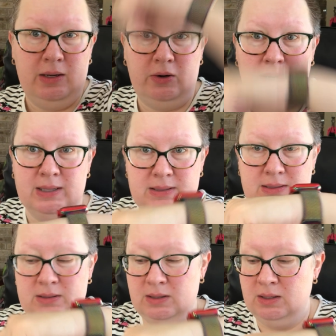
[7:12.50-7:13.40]

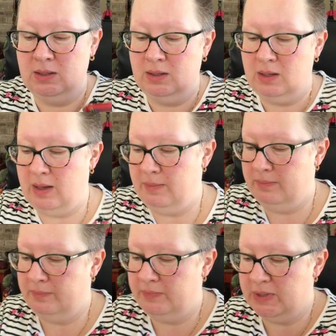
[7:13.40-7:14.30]
across
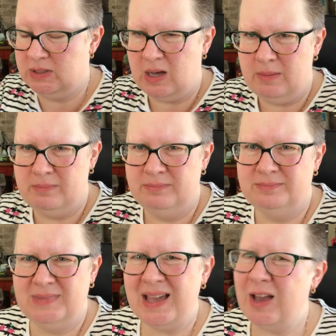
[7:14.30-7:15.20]
the top.
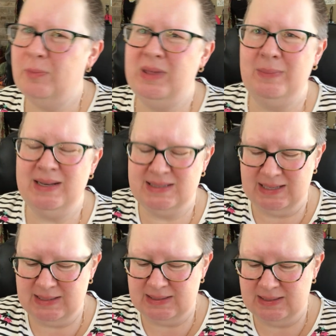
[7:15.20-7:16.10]
I hope that made
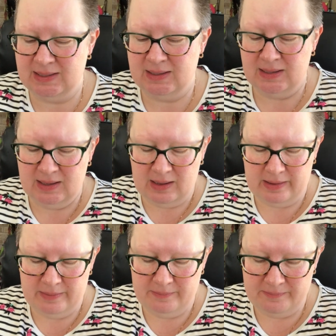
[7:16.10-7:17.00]
sense.
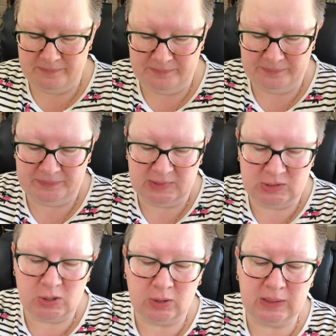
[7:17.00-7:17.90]

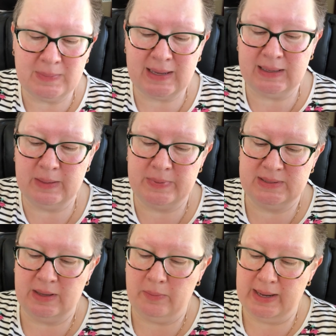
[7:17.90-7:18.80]
Totally made it up as
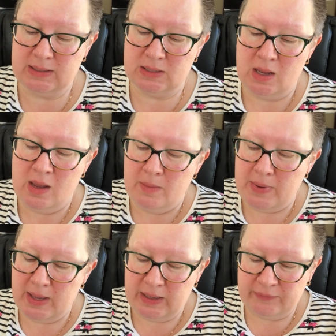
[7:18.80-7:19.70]
I went,
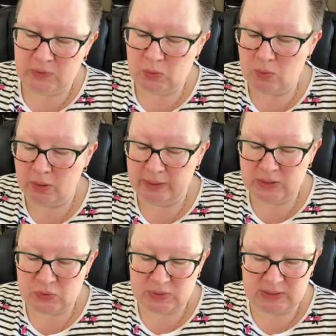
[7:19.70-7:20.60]
but if you are
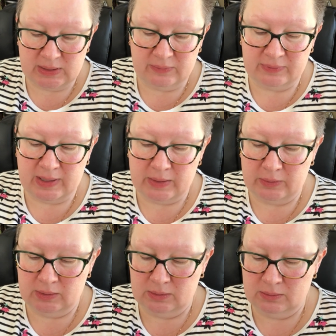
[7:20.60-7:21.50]
interested in
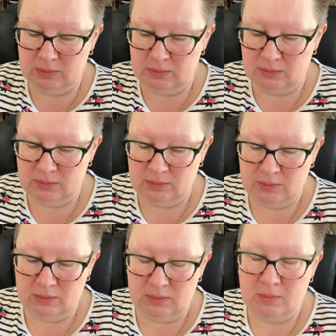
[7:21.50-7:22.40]
flower
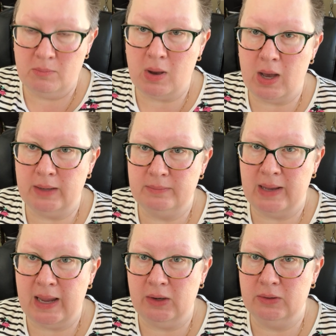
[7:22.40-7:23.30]
pot
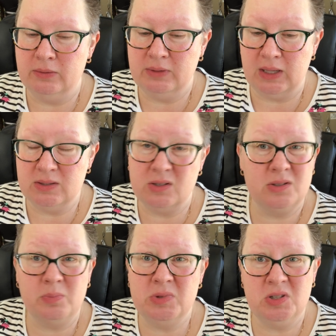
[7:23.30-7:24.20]
hanger things,
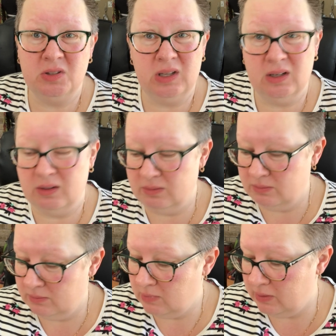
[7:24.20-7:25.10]
there's a bajillion
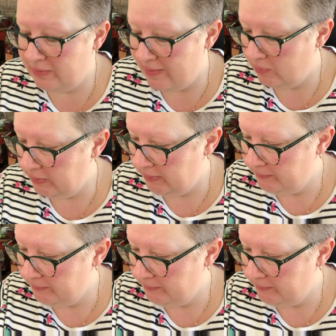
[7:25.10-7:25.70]
on Ravelry.